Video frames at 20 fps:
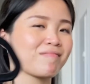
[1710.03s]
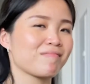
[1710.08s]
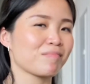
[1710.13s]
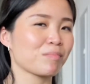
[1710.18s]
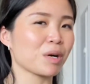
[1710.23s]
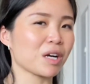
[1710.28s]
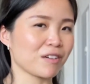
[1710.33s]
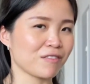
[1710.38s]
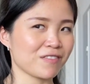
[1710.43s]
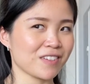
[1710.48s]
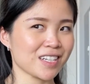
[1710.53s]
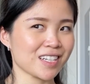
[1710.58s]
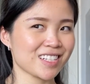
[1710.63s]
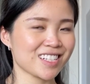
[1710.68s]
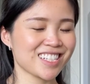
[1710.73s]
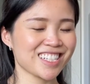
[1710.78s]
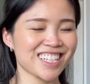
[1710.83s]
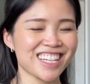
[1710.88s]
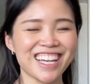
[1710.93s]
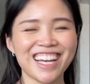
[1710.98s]

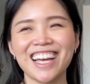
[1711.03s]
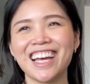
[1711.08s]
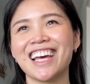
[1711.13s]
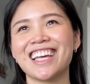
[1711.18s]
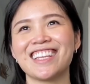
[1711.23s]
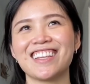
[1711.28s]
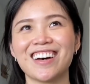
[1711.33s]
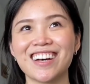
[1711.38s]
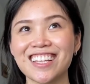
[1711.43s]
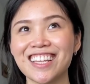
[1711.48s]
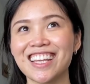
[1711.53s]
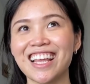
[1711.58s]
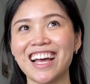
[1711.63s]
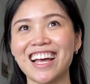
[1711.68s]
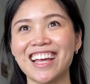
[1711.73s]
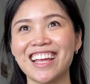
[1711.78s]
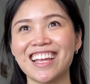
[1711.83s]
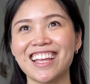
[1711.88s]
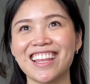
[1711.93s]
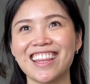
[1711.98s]
perfect. Not
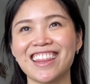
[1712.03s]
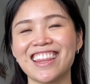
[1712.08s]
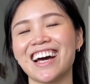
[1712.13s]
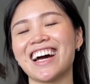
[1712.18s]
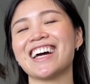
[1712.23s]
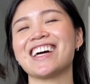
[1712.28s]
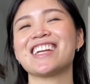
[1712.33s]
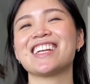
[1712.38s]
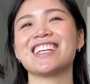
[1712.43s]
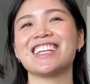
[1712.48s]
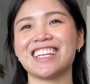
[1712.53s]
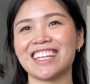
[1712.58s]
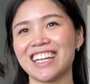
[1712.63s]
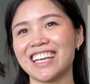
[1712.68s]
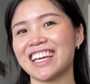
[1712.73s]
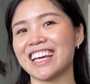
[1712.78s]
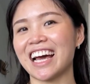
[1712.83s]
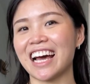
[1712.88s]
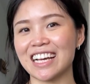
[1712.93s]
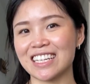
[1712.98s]
that
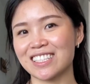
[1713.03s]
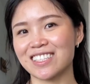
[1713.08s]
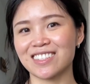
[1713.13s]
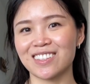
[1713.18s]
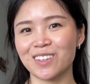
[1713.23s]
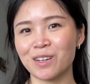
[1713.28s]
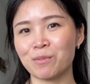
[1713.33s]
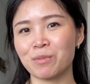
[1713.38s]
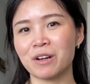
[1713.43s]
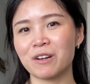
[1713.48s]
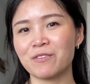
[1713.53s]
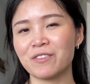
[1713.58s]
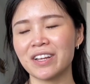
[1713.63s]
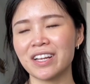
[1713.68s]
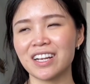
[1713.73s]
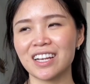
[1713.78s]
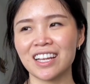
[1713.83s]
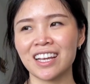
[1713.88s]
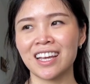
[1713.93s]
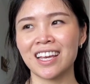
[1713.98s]
knitting has to look
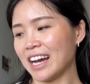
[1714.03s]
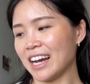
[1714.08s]
perfect.